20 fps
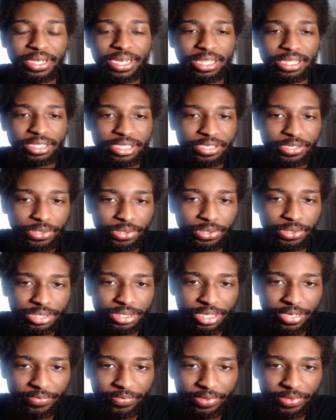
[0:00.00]
at the tier list
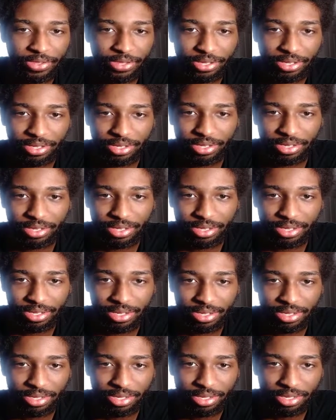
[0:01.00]
and everything.
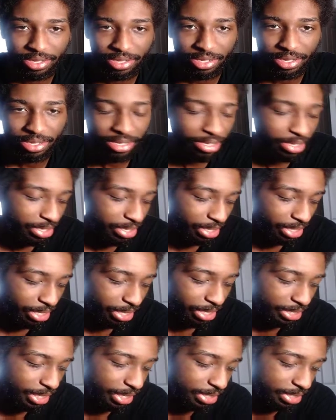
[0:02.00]

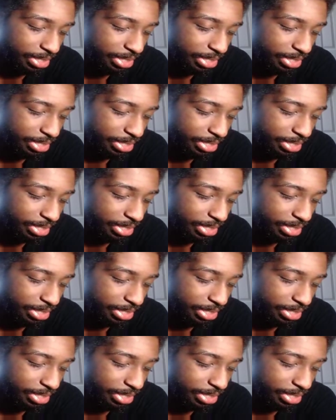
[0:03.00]
This guy is